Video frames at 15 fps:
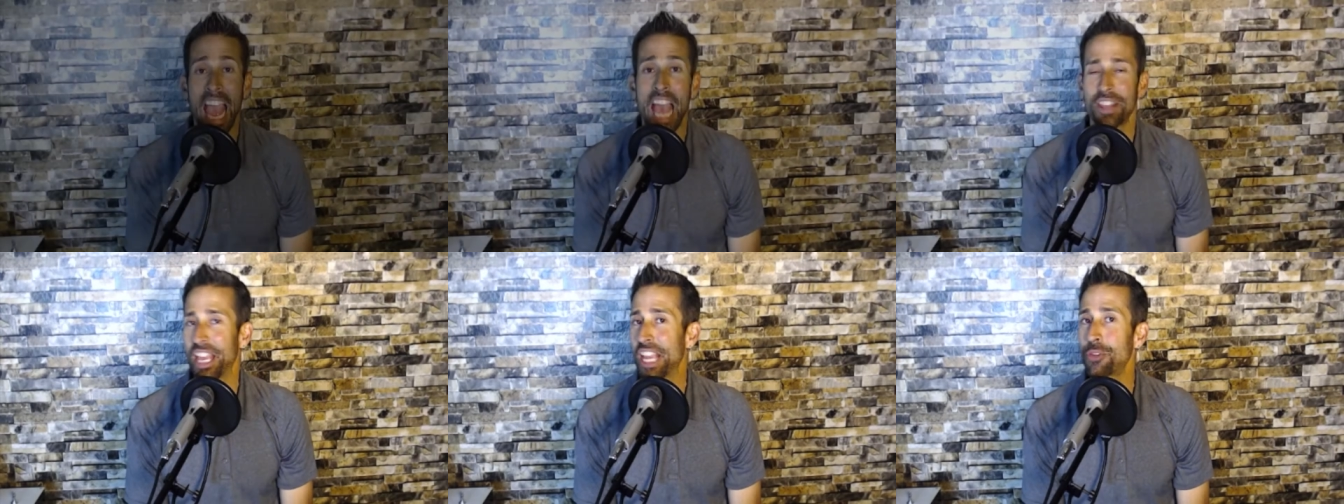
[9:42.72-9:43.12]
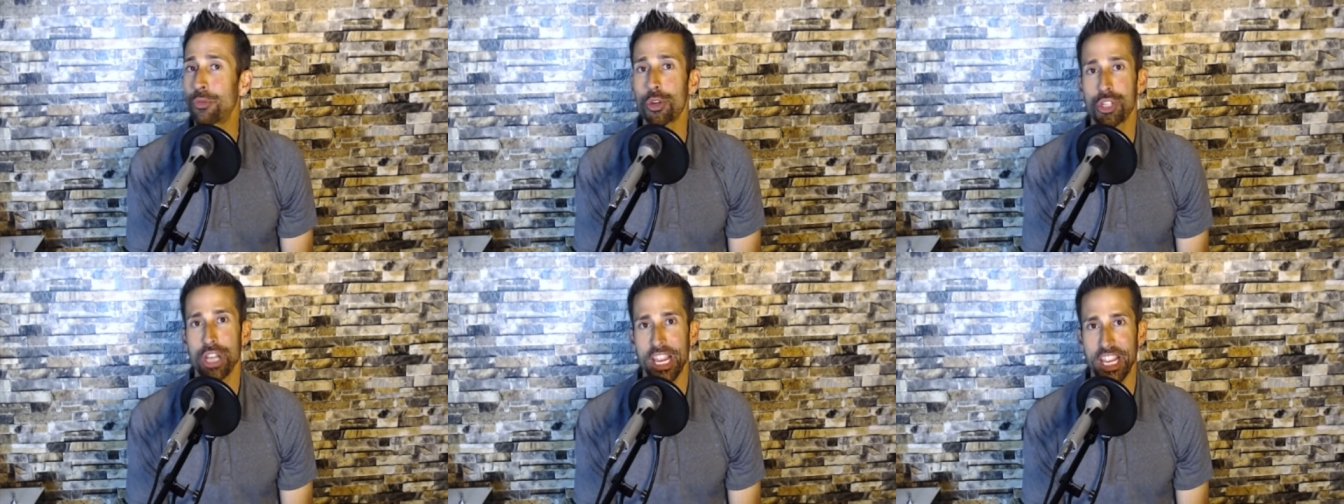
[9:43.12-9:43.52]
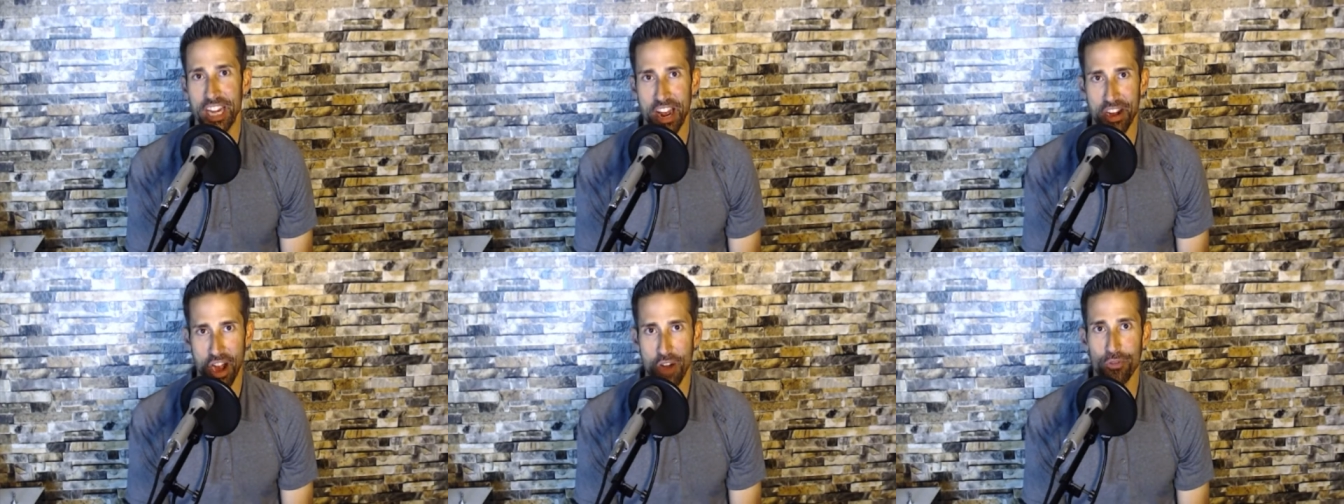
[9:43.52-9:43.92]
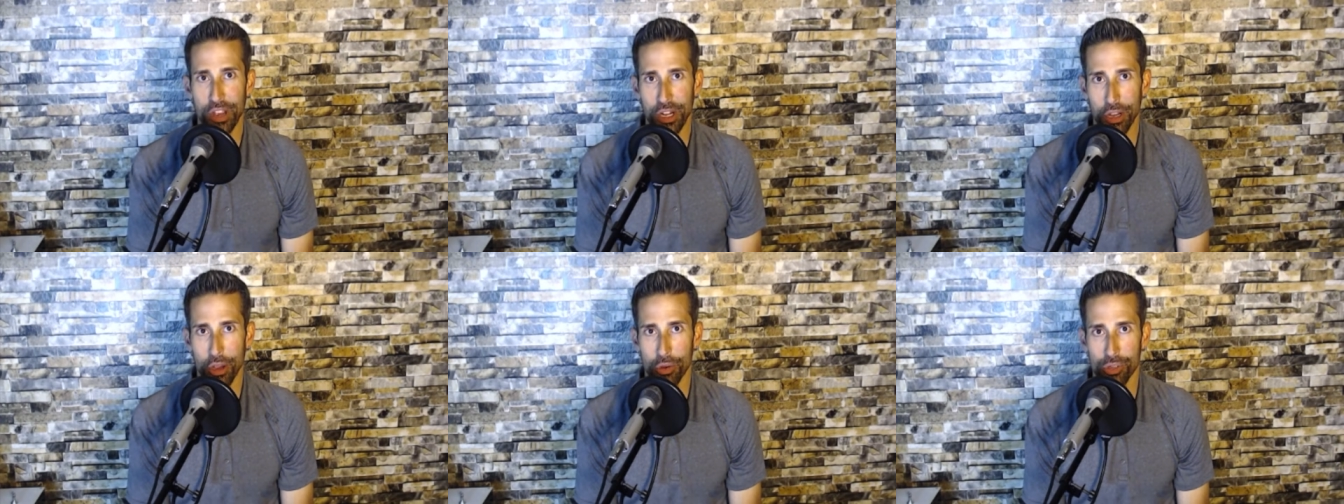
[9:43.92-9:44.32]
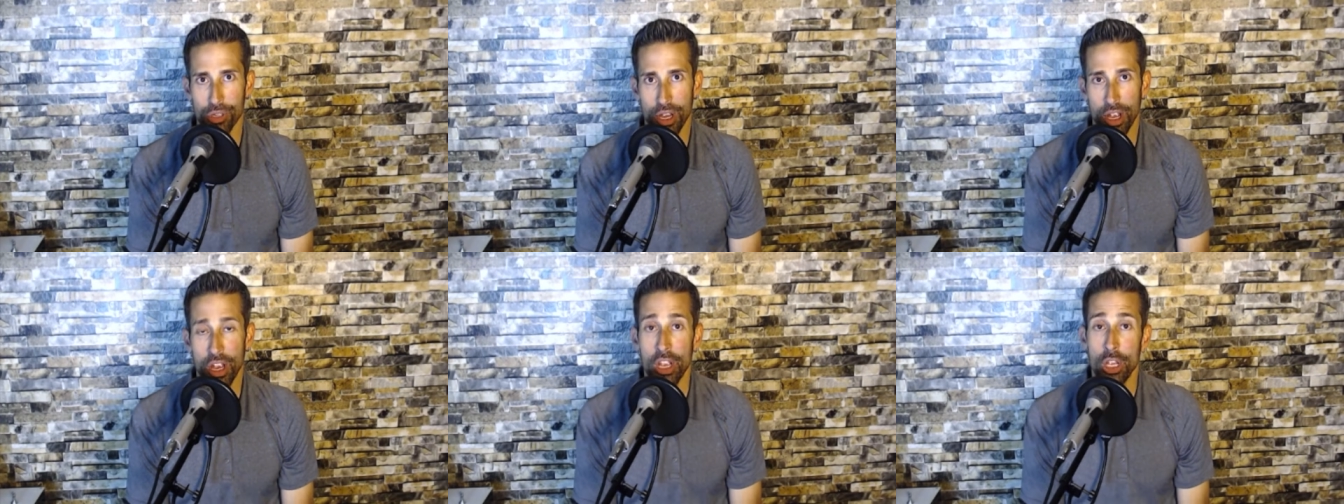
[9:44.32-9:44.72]
Thanks for checking out our videos.
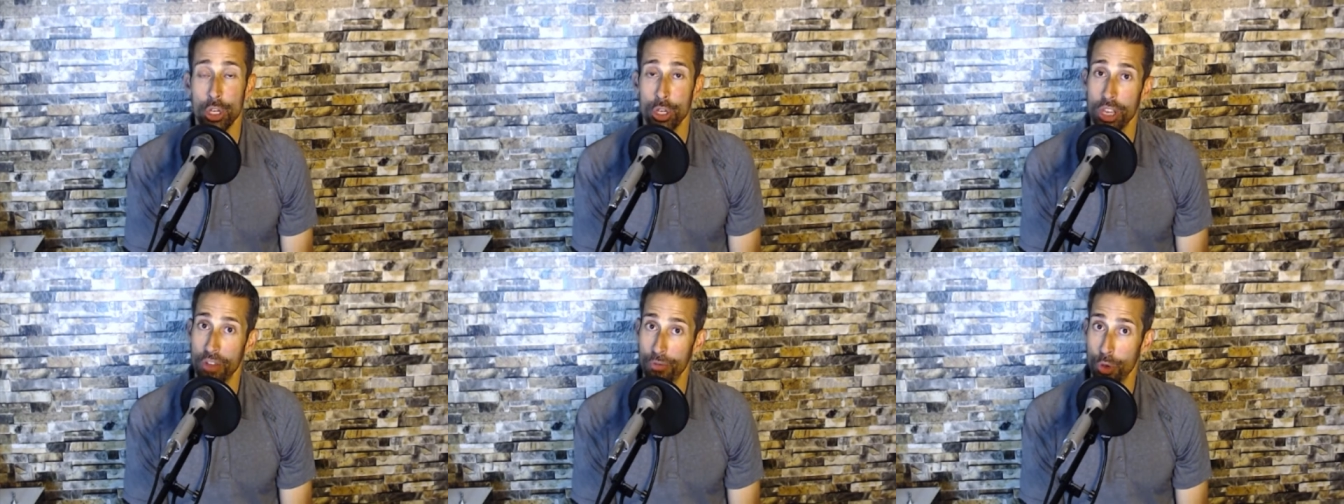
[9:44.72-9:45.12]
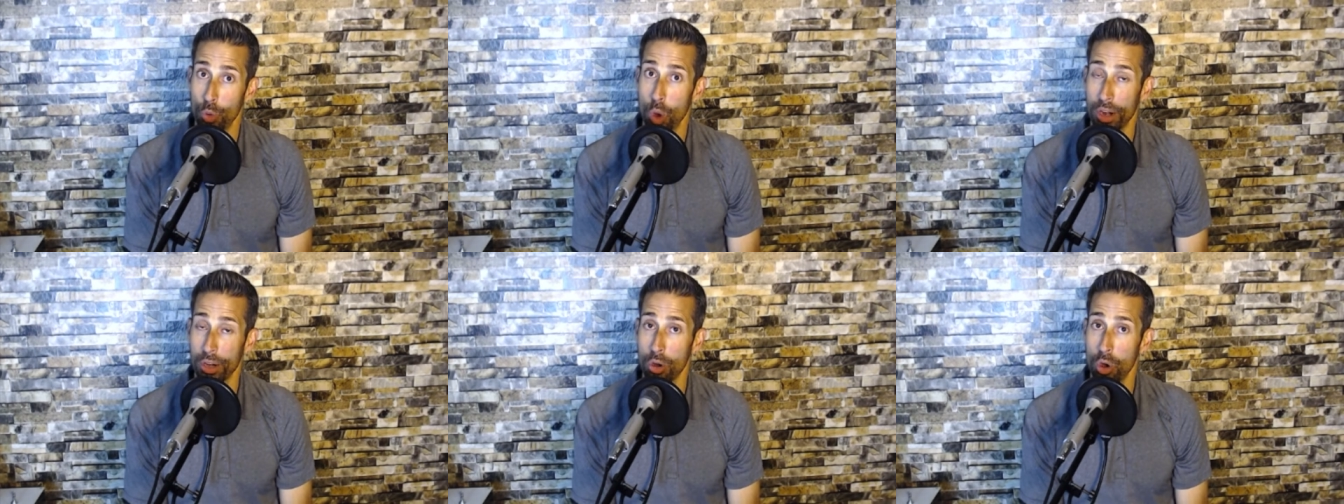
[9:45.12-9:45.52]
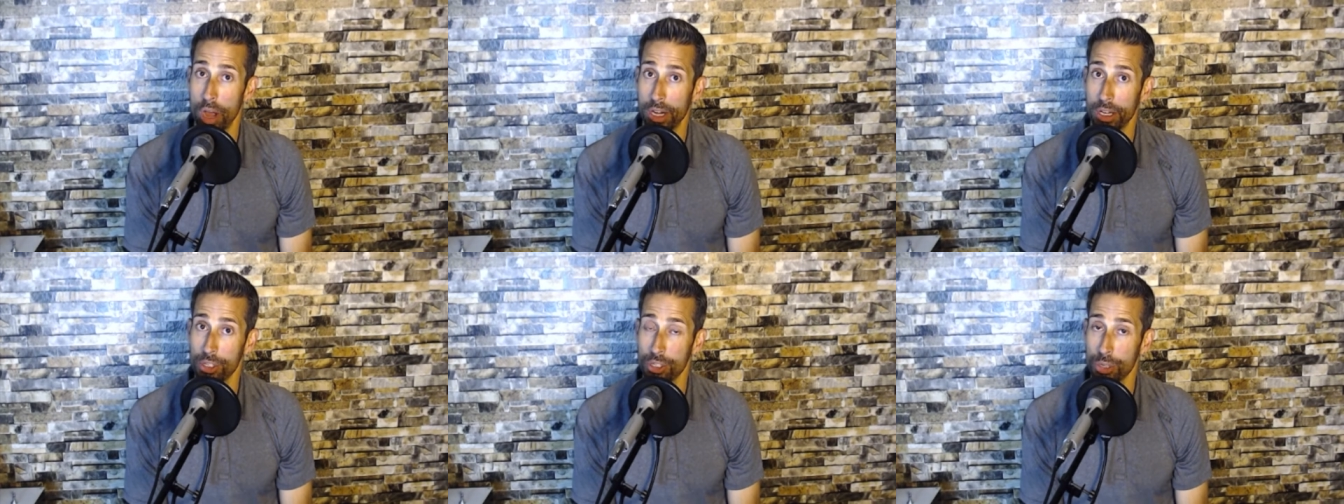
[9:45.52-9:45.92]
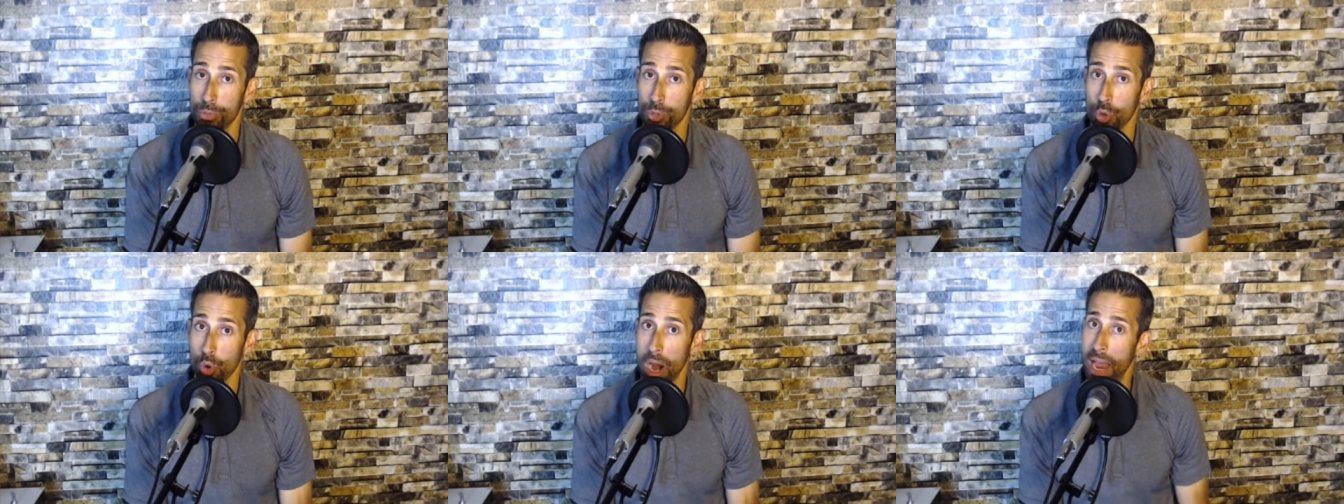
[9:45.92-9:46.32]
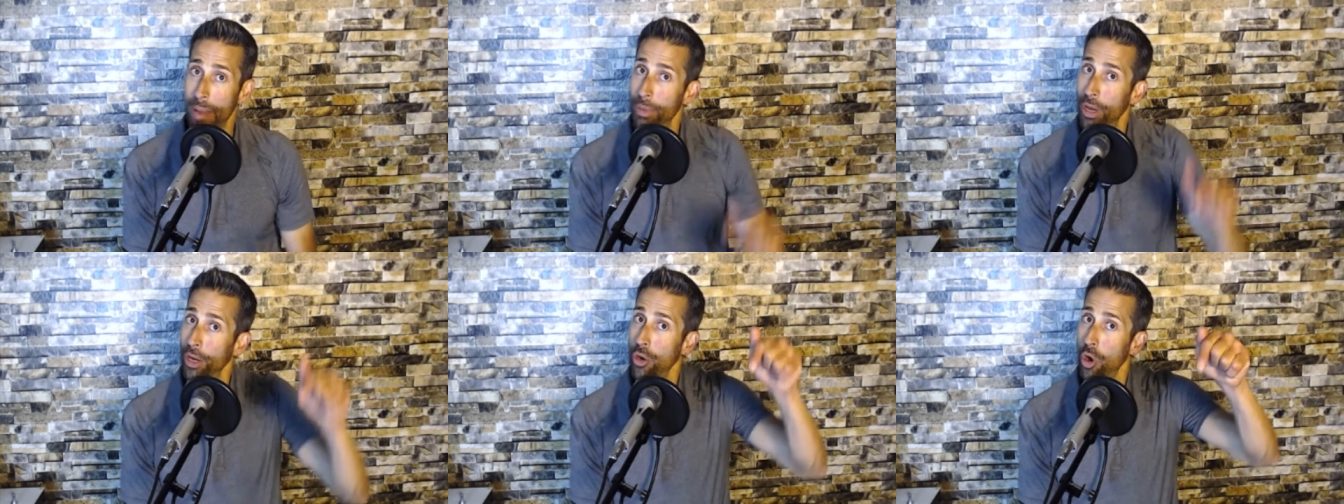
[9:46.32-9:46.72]
If you want to go ahead and subscribe,
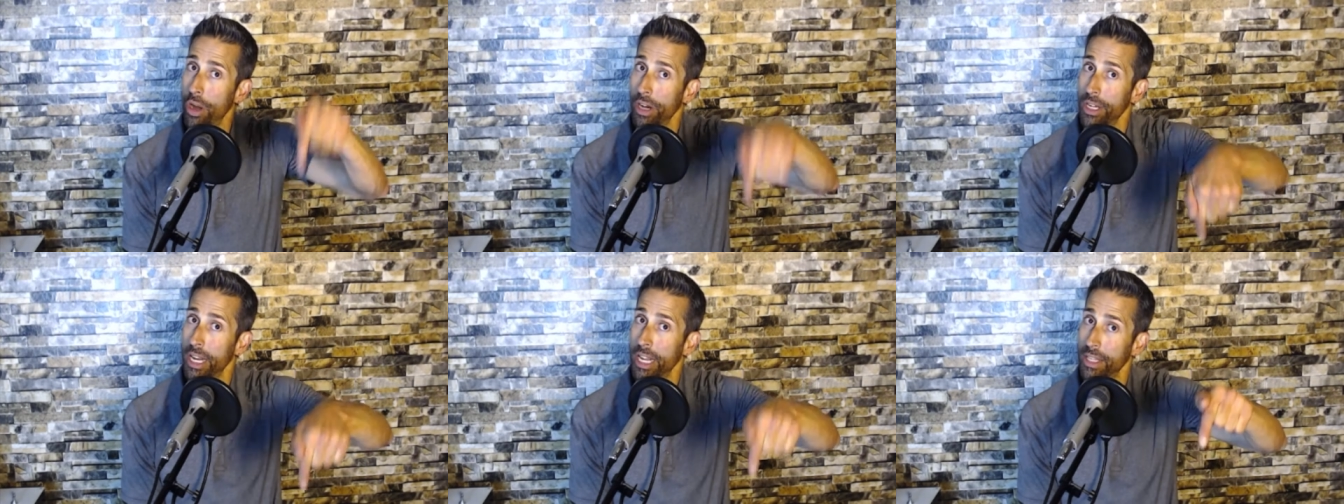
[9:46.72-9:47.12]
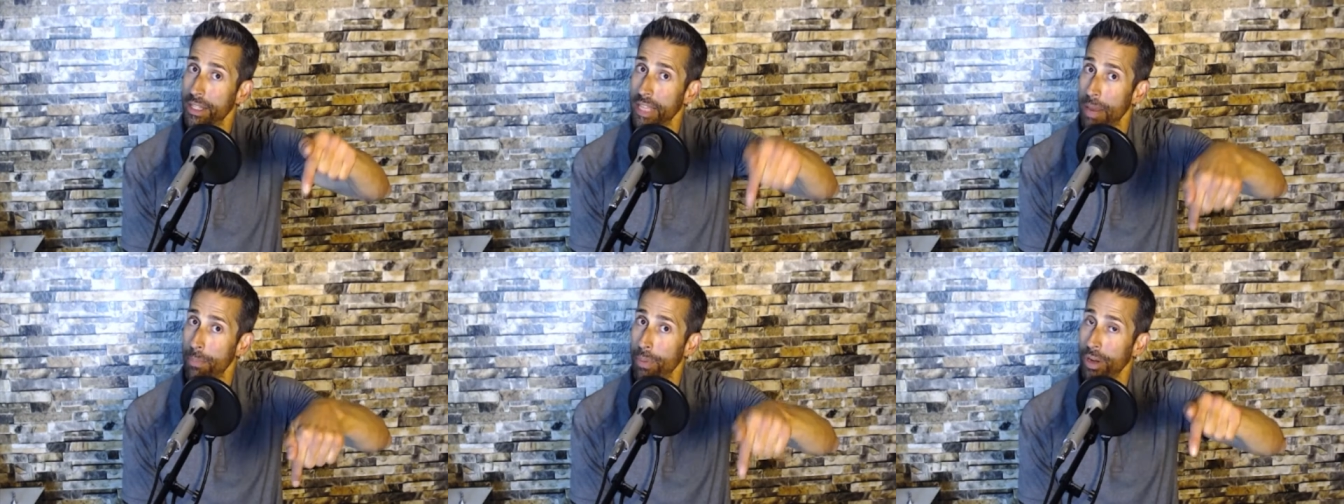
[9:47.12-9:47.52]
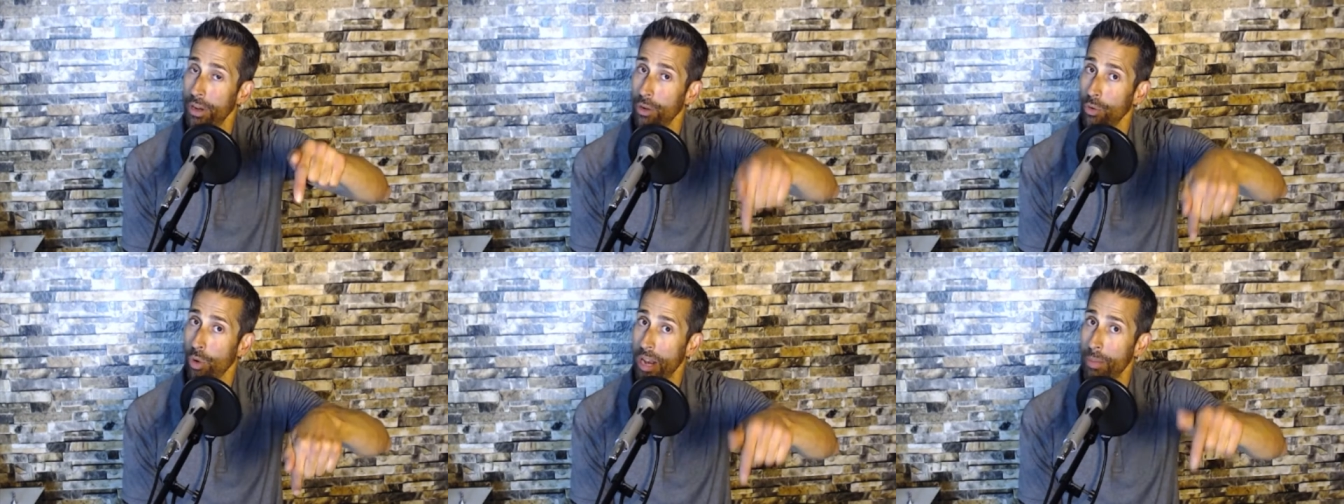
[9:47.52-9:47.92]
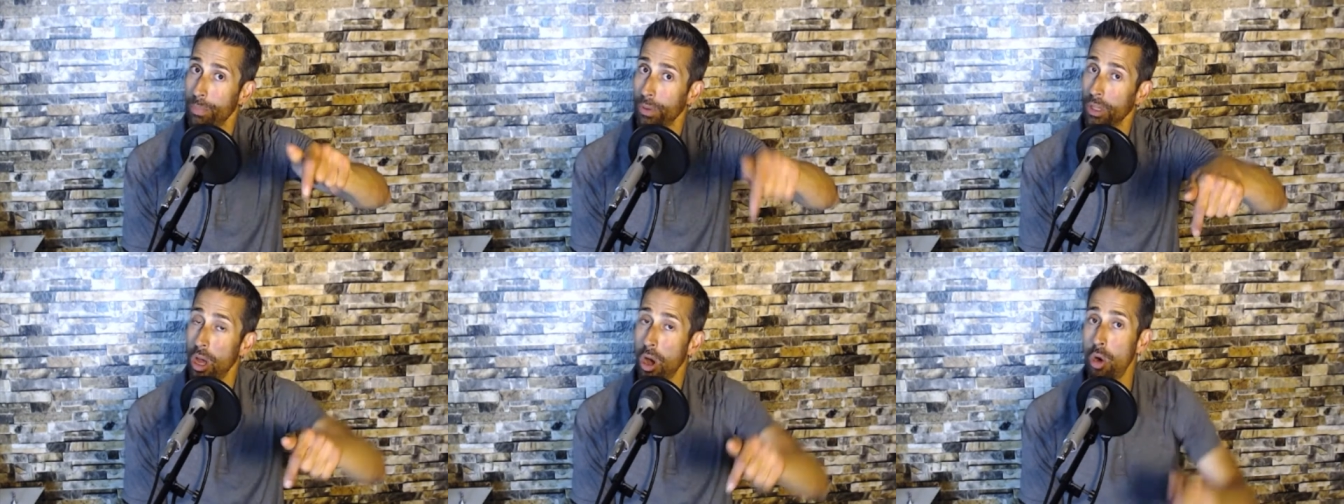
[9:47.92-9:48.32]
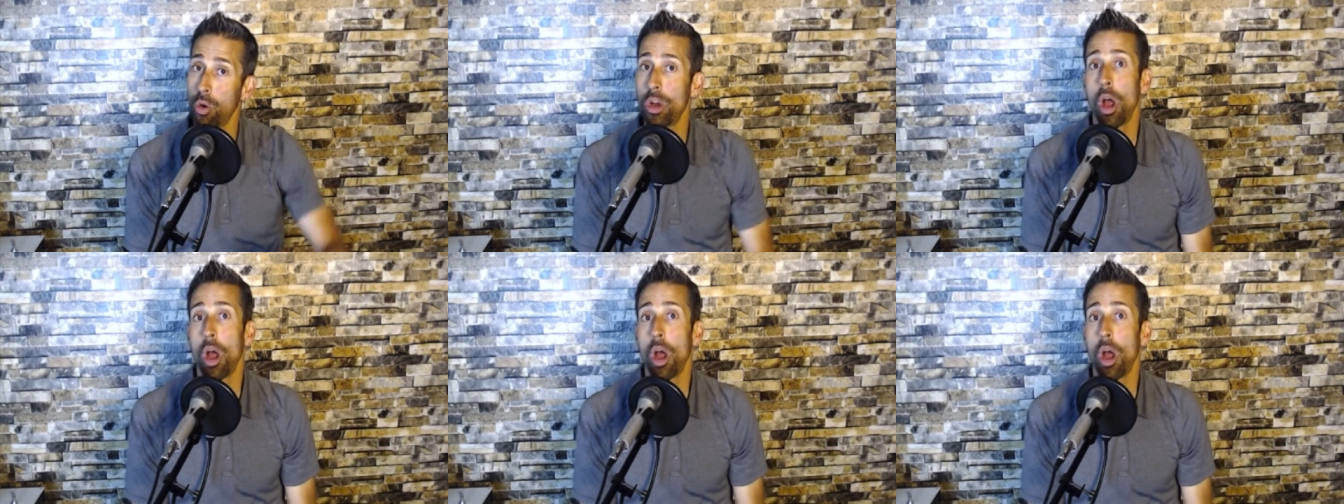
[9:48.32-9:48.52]
go ahead and hit that button right below.